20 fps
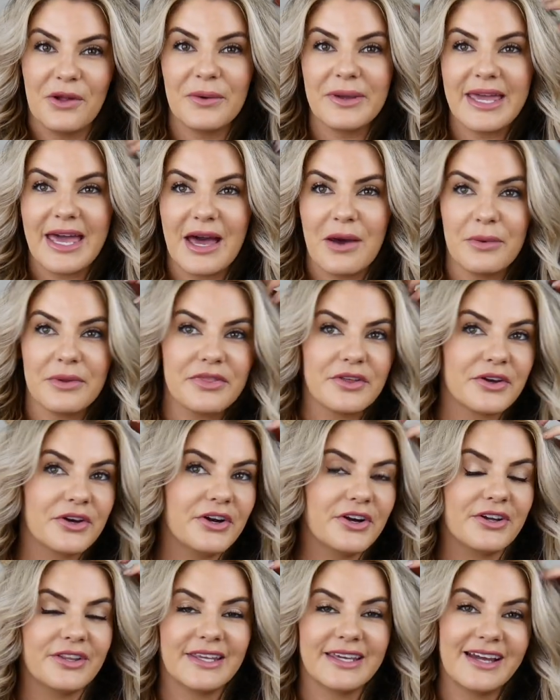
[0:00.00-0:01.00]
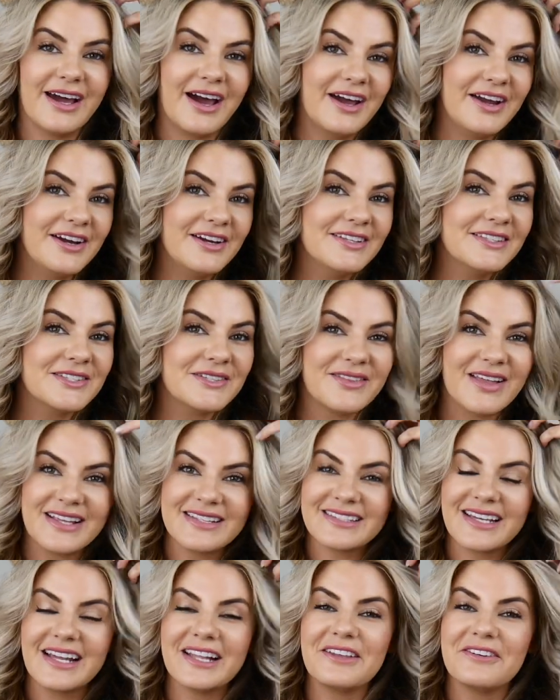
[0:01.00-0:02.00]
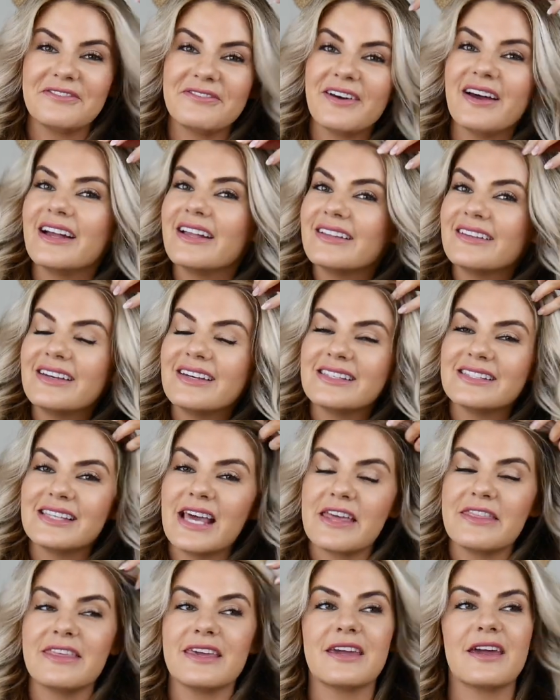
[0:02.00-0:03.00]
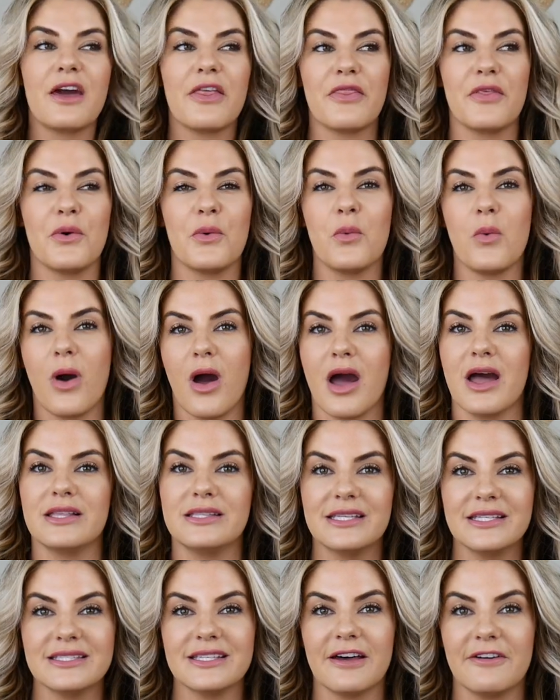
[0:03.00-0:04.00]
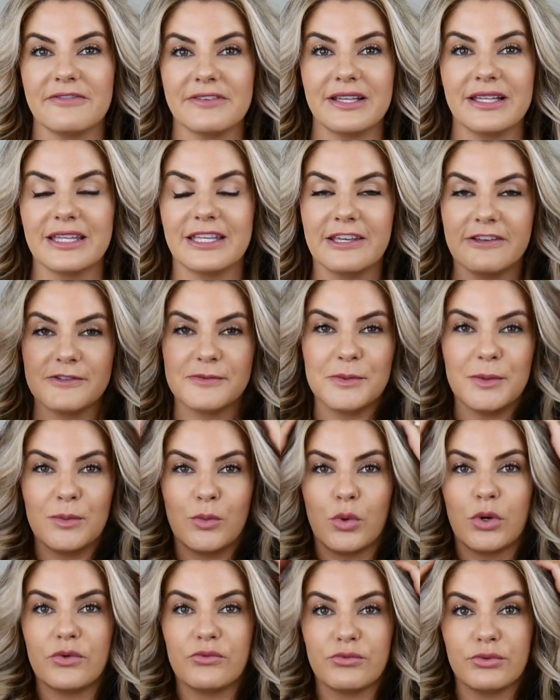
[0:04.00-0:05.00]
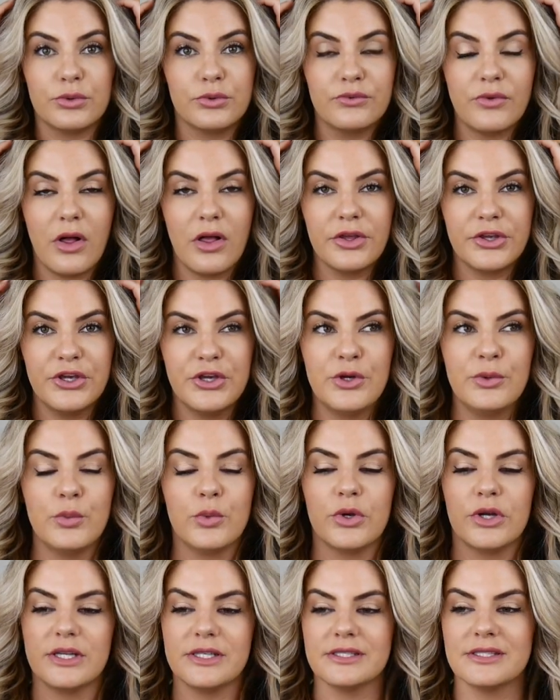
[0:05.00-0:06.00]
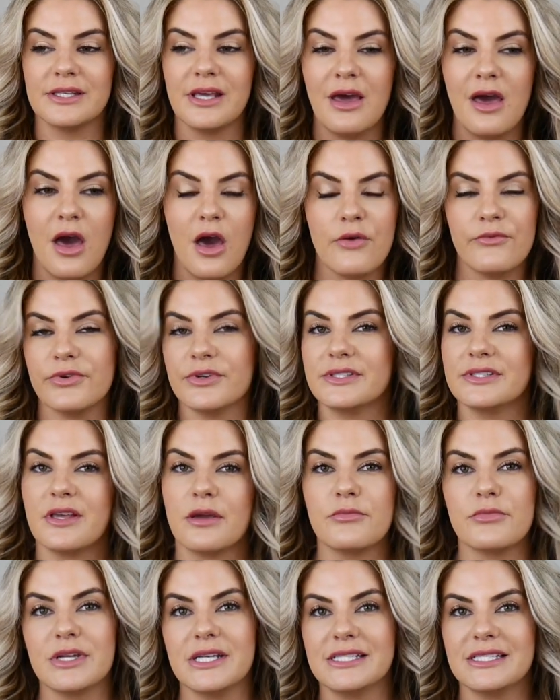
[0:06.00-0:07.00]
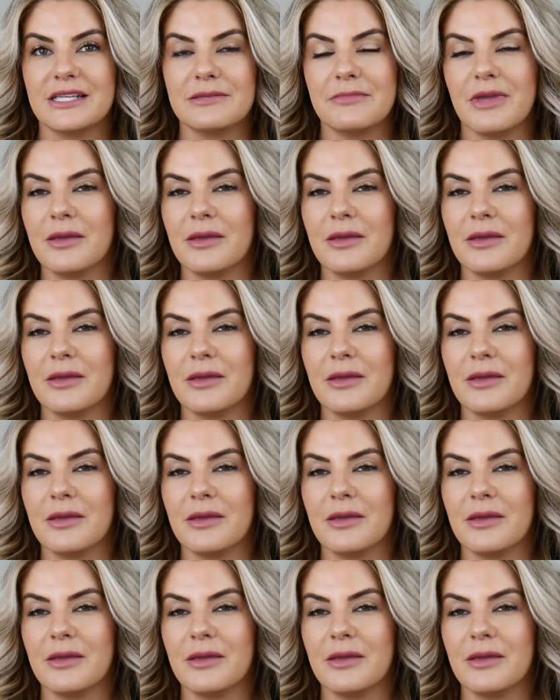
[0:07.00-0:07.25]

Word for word: Get with a curling iron, so that's kind of fun because I think the wand definitely gives me more root volume, whereas for some reason,